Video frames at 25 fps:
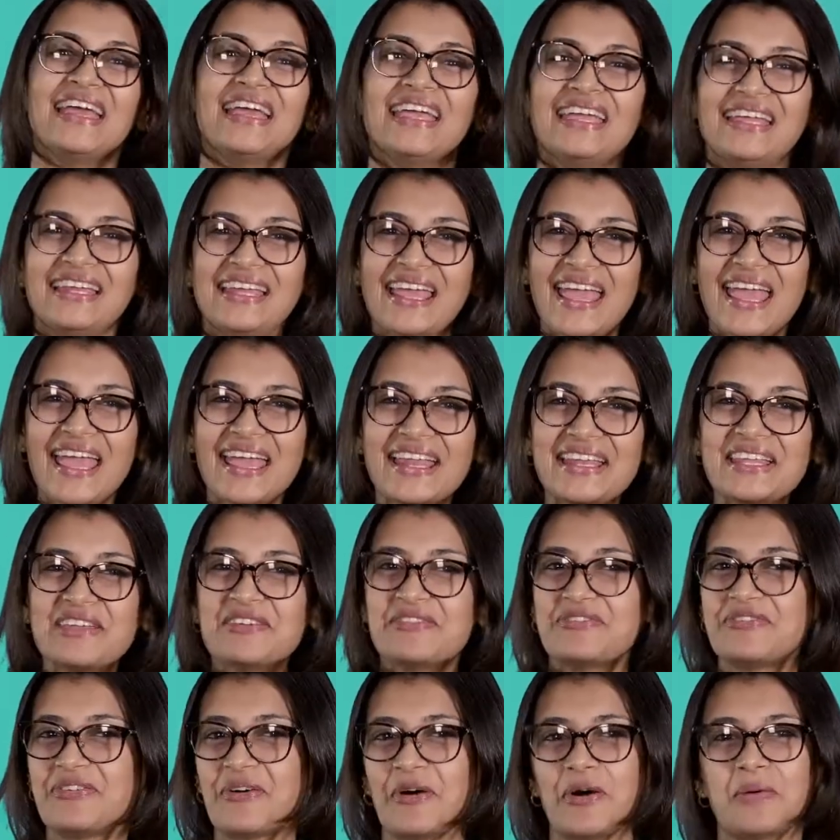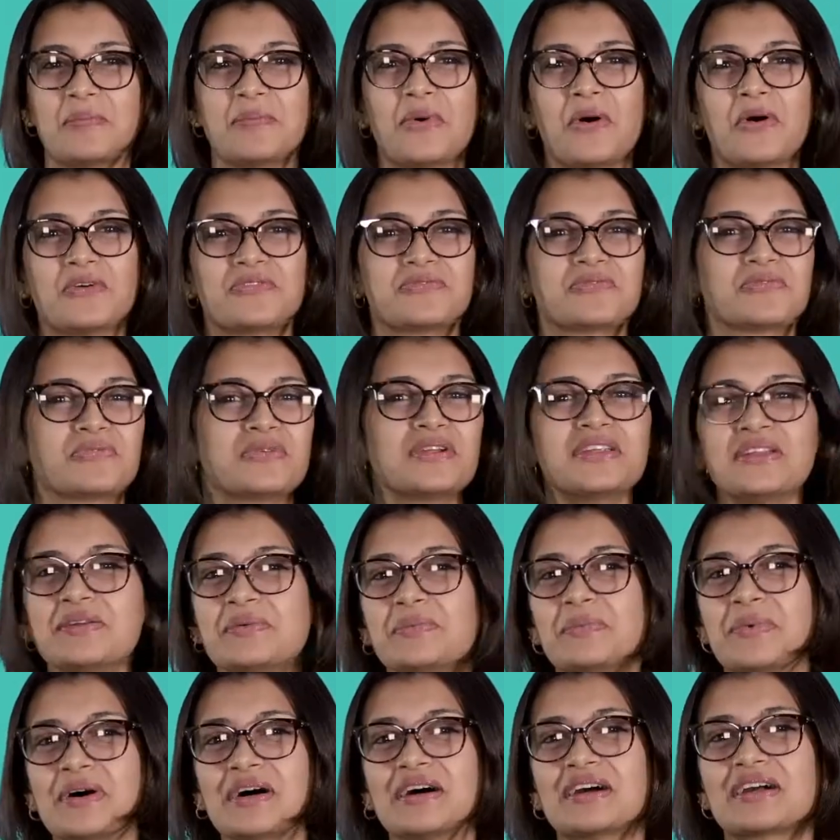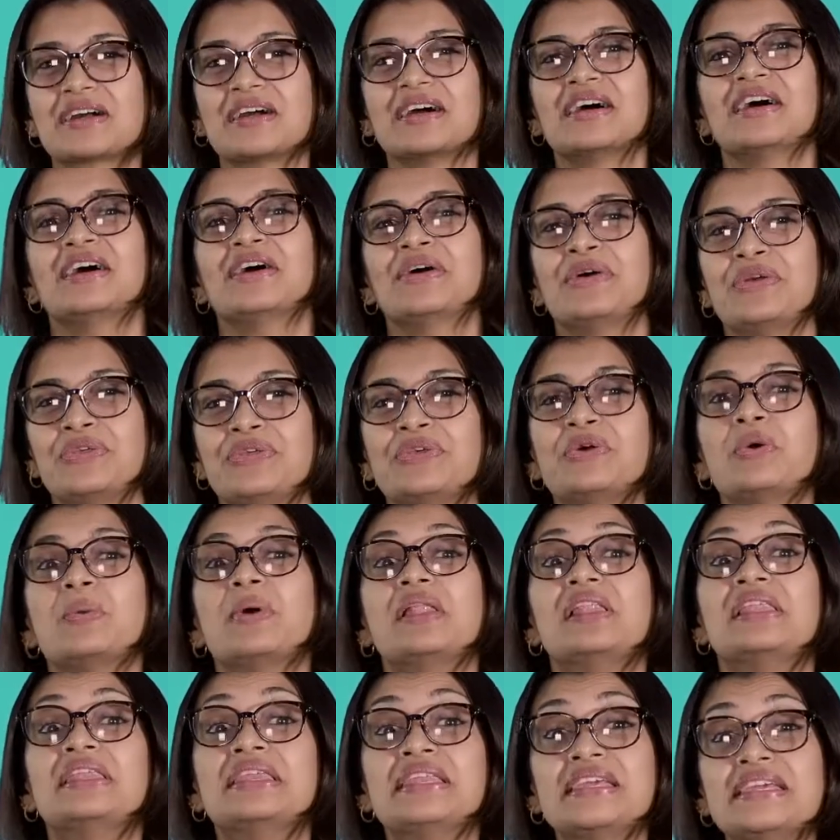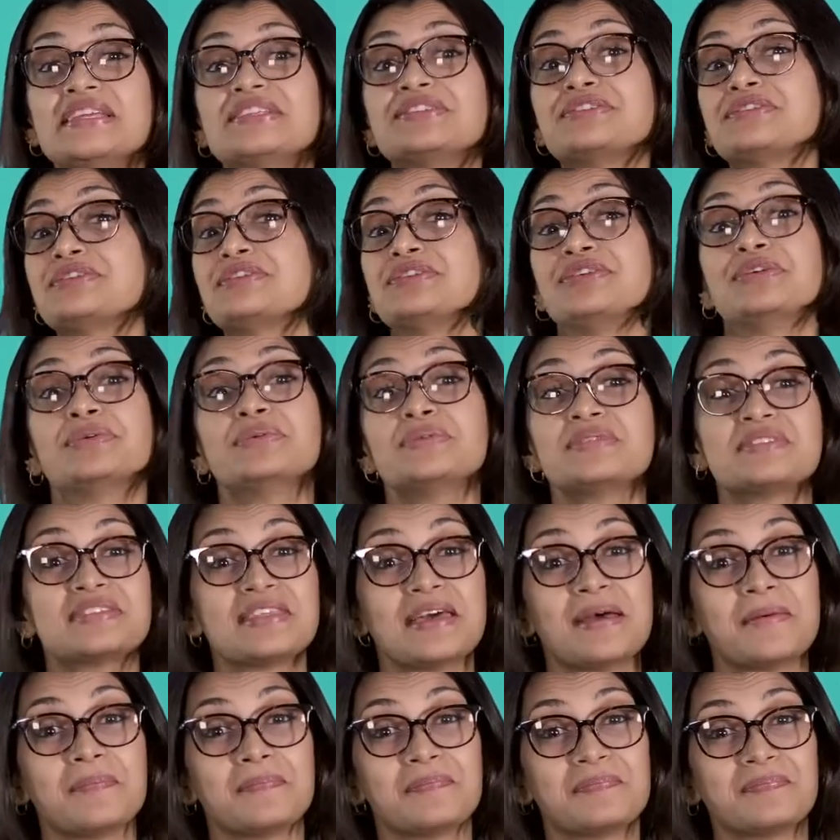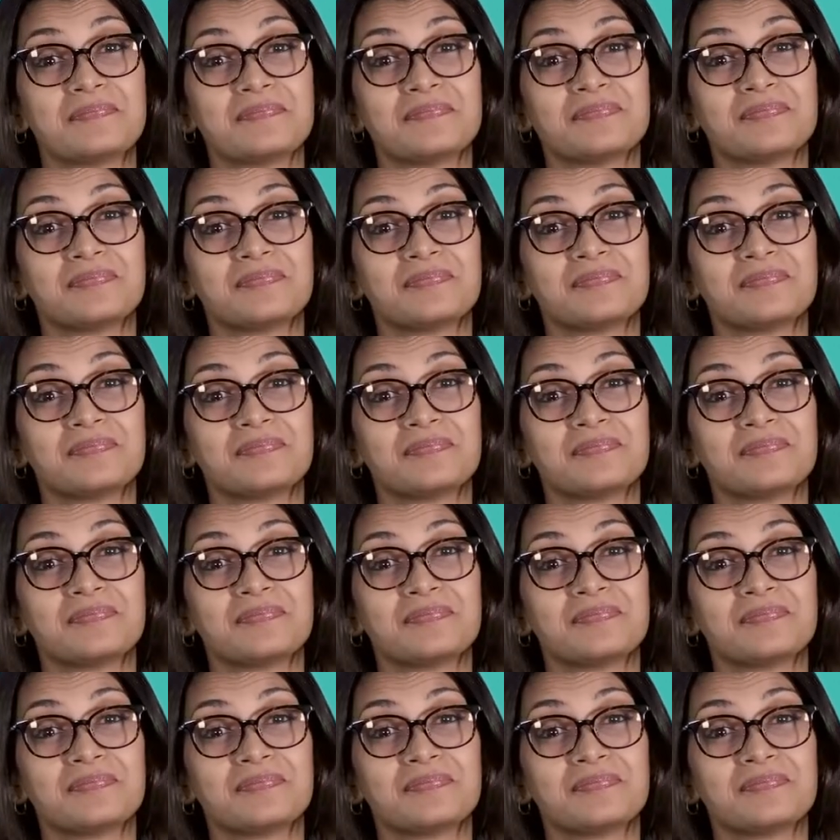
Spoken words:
In any form of written work, you will need to use them.